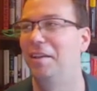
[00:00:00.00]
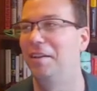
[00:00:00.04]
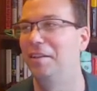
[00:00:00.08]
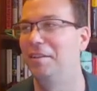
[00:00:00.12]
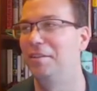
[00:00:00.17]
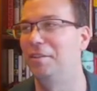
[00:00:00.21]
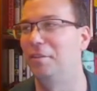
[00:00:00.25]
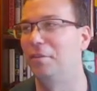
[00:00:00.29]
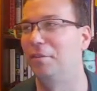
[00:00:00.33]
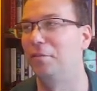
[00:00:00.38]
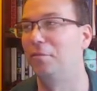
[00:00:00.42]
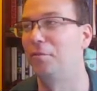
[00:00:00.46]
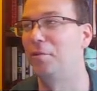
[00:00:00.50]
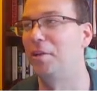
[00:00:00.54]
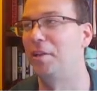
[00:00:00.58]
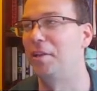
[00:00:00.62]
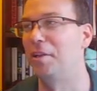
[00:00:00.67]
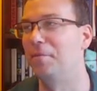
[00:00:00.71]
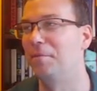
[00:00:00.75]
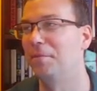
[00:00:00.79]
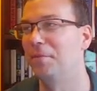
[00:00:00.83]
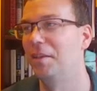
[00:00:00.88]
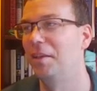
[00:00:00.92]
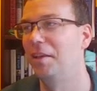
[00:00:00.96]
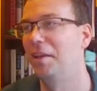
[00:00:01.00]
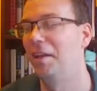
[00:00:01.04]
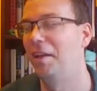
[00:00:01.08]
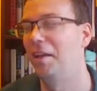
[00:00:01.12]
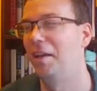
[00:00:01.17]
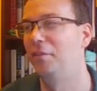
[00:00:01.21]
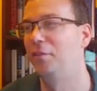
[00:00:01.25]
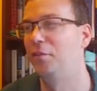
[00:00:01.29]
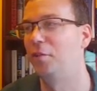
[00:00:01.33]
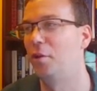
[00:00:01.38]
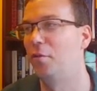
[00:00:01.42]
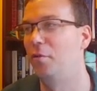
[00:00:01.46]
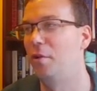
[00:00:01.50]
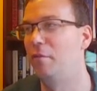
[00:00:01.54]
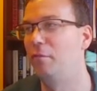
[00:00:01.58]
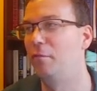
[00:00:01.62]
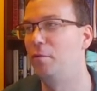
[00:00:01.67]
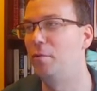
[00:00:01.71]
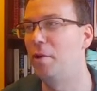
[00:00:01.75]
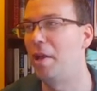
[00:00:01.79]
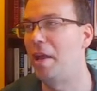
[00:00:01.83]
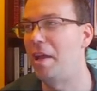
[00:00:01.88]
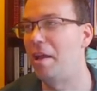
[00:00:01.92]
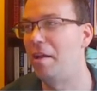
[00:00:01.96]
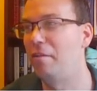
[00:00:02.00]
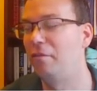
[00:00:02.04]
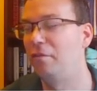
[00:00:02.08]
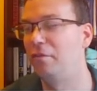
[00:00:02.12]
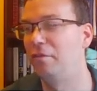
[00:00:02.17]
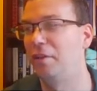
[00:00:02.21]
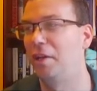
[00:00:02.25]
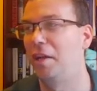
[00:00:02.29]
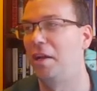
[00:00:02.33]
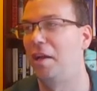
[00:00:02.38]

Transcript: 3. And so if you have...